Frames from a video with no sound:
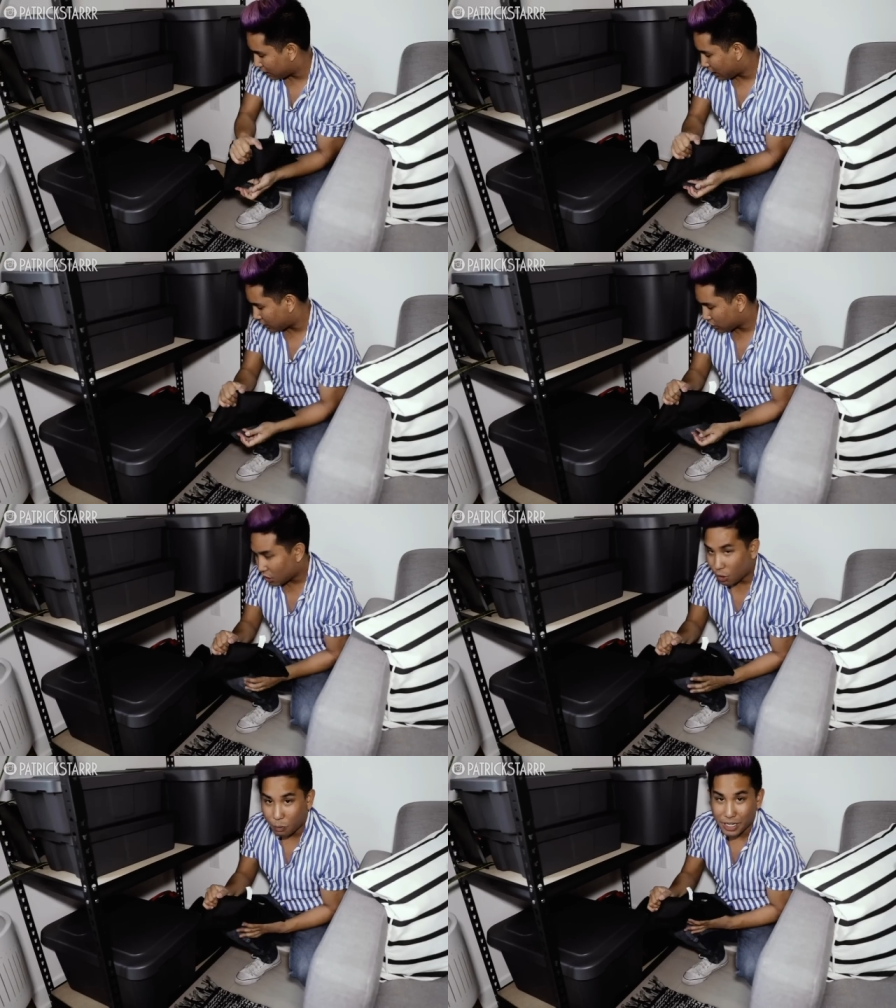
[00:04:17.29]
in
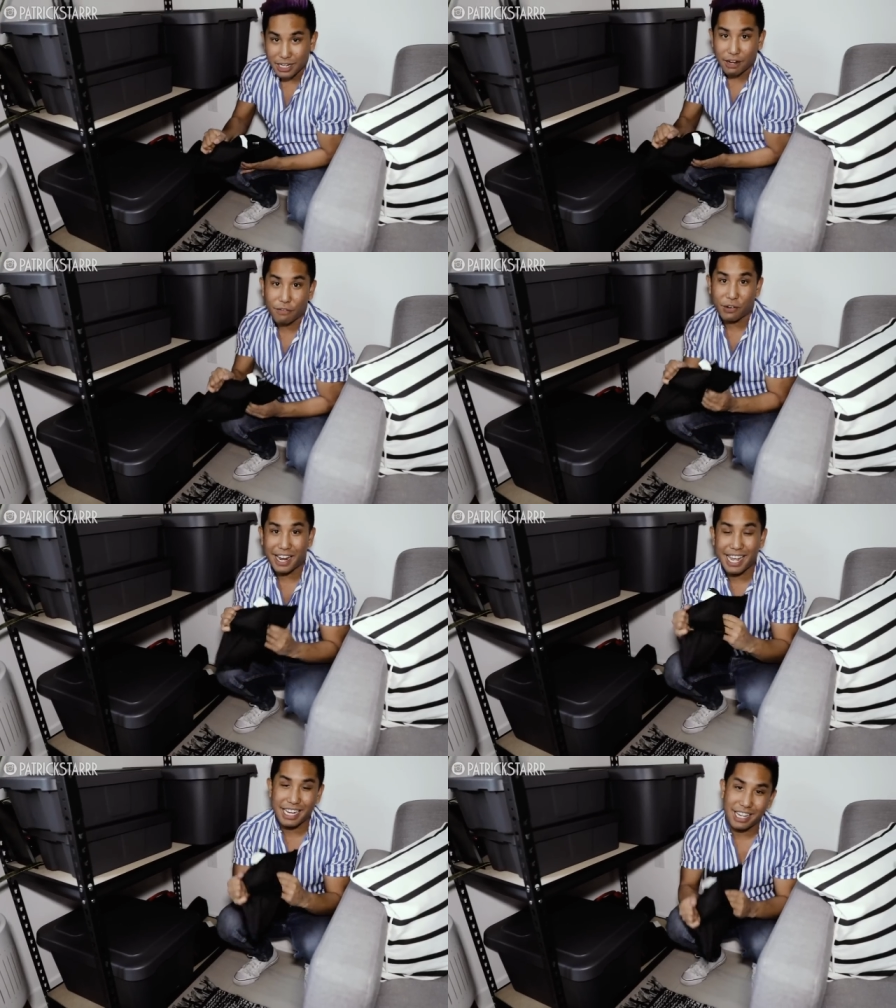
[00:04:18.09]
case we need it for
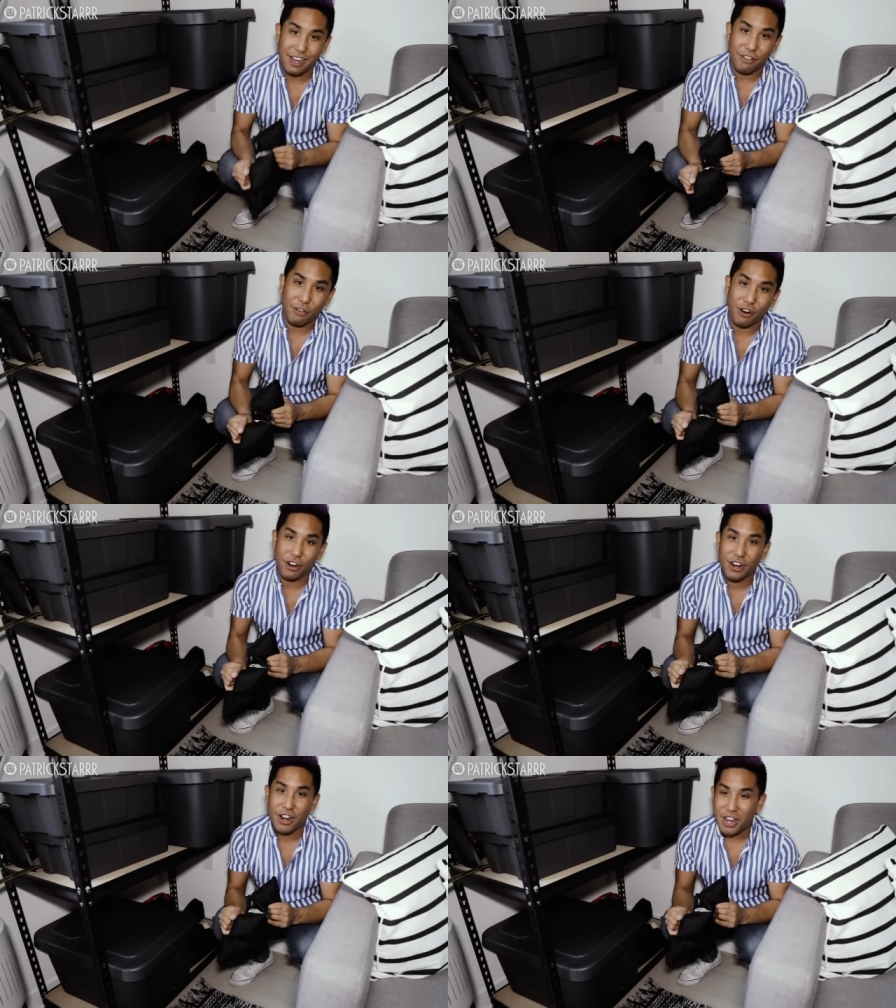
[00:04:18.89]
any of our